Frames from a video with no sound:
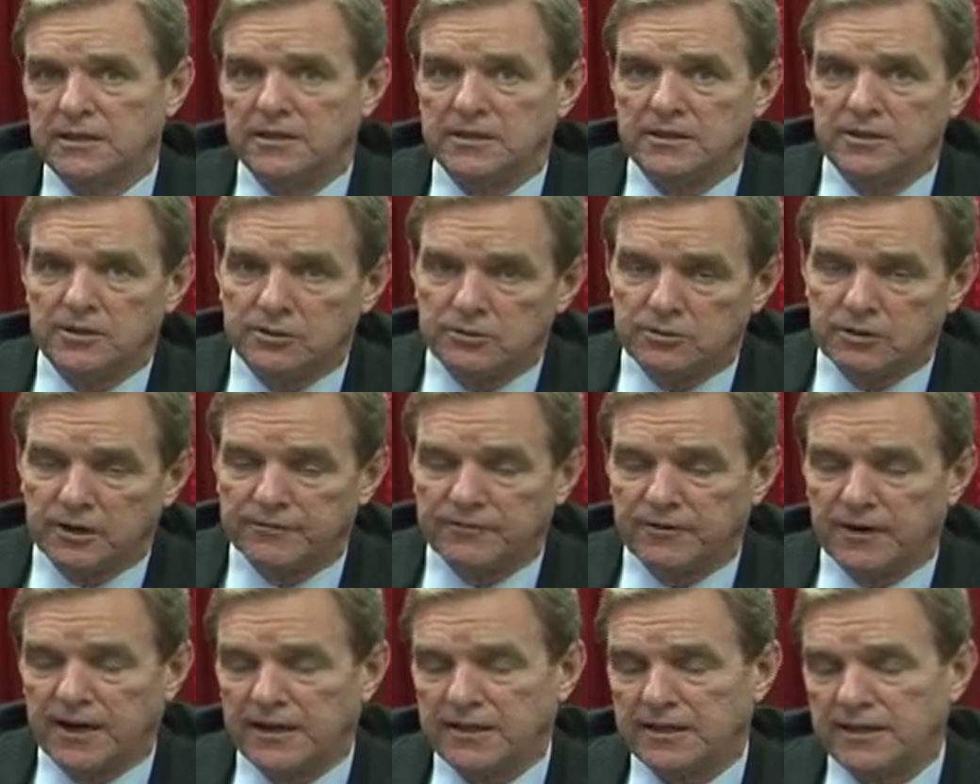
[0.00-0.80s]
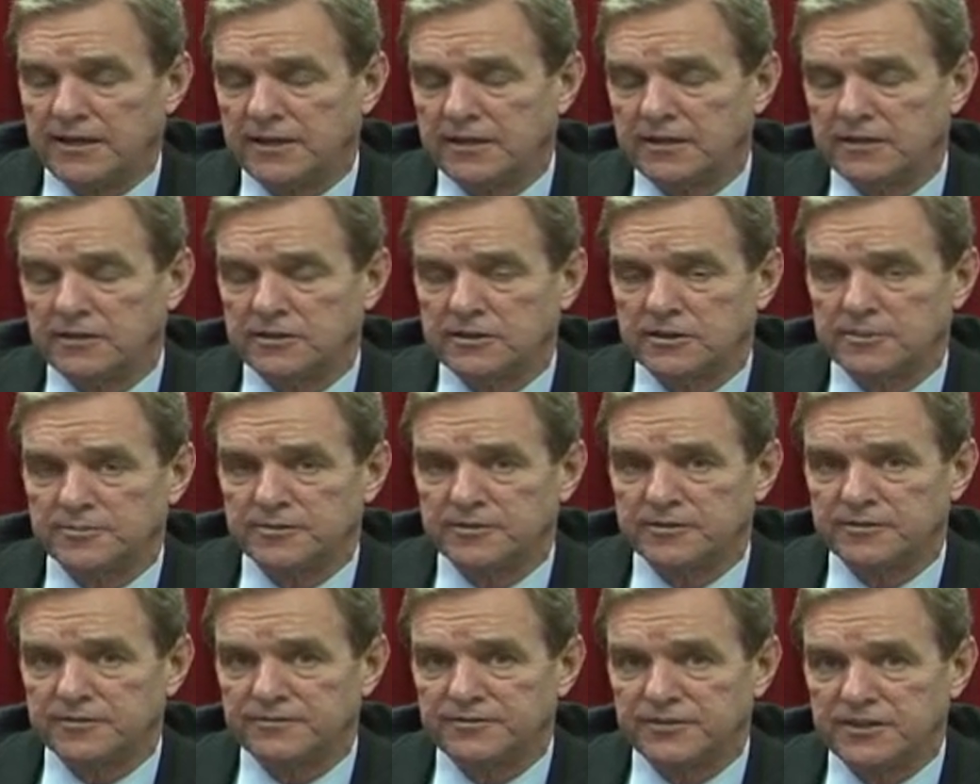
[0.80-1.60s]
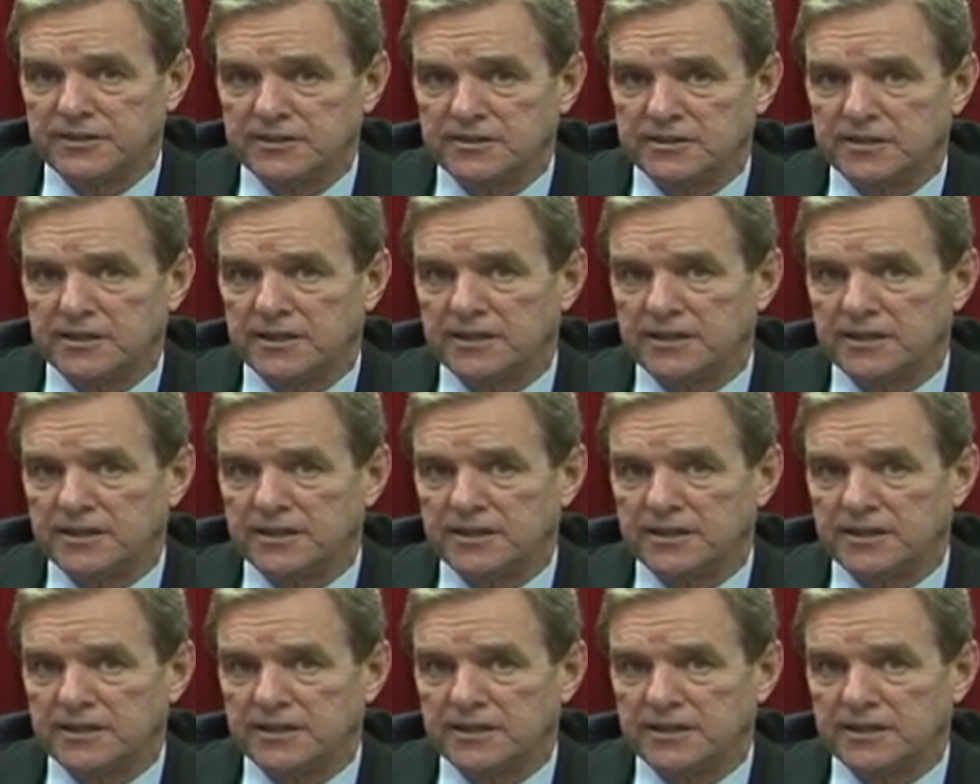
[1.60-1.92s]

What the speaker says: you are violating the terms of your visa.